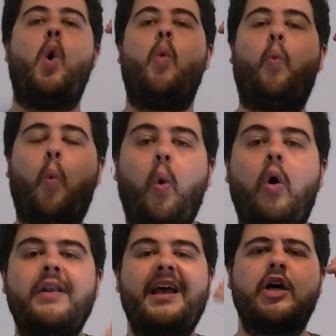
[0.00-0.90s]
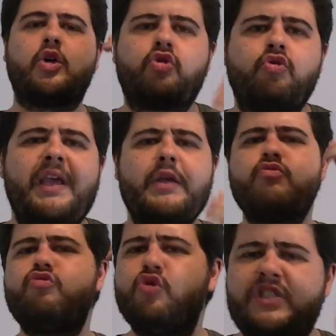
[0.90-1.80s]
What a great
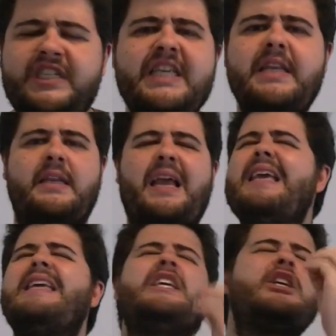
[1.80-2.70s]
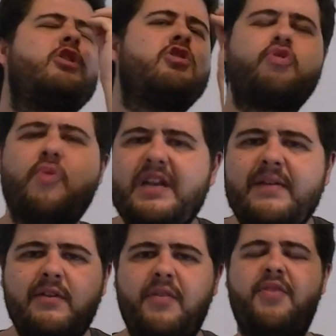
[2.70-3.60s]
routine,
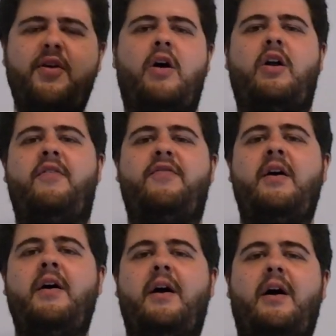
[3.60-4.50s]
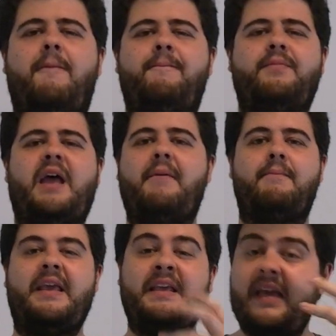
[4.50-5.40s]
incredibly thought of. And
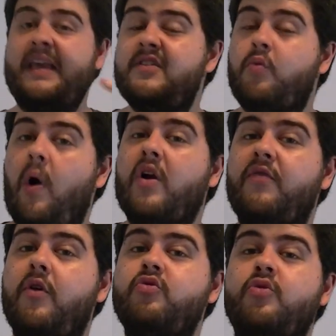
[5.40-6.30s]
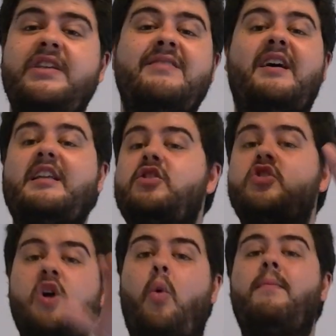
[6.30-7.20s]
it's one of those routines that is
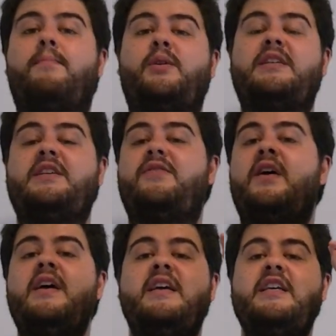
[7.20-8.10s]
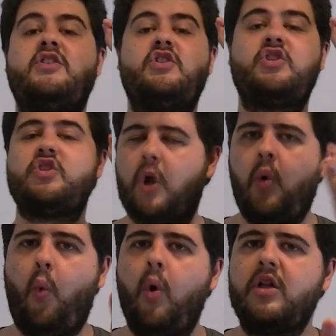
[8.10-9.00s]
so impressive, is
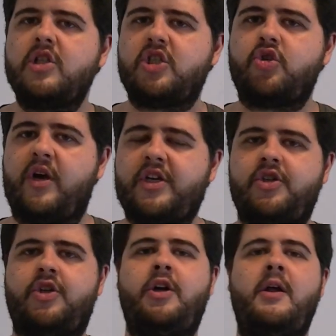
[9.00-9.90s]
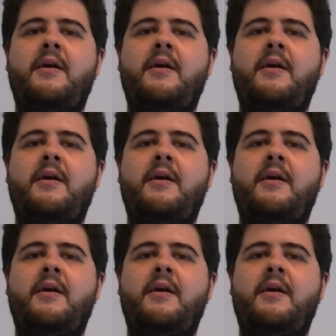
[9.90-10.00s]
so well structured,